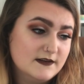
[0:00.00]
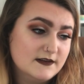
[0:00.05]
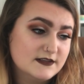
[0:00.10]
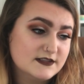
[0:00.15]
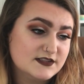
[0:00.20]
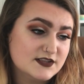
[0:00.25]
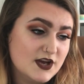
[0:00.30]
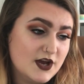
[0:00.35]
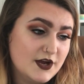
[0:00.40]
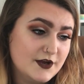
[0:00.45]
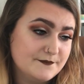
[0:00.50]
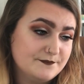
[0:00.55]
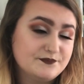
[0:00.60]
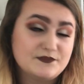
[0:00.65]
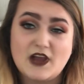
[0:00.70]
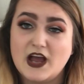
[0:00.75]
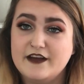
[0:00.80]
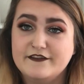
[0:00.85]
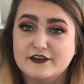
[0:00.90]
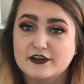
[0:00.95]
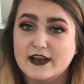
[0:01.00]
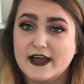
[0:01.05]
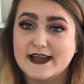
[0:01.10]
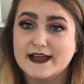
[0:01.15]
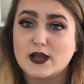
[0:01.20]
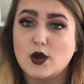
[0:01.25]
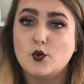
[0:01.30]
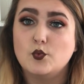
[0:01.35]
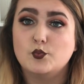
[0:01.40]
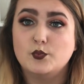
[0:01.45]
So I feel
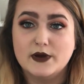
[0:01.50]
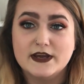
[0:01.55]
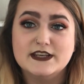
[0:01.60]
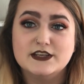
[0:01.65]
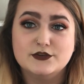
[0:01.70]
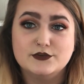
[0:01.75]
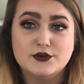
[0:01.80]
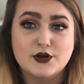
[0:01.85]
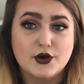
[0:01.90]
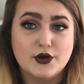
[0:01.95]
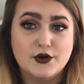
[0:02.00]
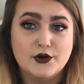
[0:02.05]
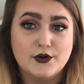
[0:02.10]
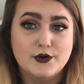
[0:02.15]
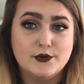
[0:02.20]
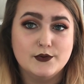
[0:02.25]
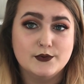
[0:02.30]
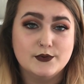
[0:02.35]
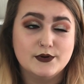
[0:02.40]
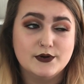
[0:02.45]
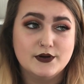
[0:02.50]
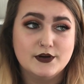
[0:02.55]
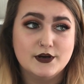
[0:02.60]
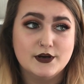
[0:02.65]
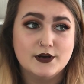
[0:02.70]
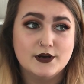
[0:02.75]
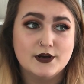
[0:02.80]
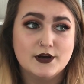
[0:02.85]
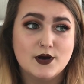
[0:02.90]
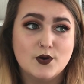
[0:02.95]
like when you know
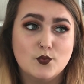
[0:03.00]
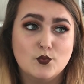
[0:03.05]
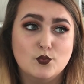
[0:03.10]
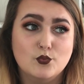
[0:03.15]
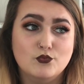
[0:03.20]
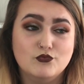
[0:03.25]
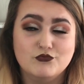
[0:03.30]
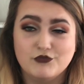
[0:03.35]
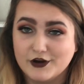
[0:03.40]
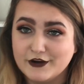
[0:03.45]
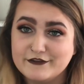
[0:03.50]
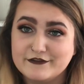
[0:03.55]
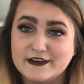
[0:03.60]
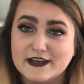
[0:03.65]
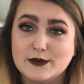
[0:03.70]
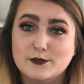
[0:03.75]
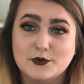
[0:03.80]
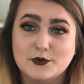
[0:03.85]
roughly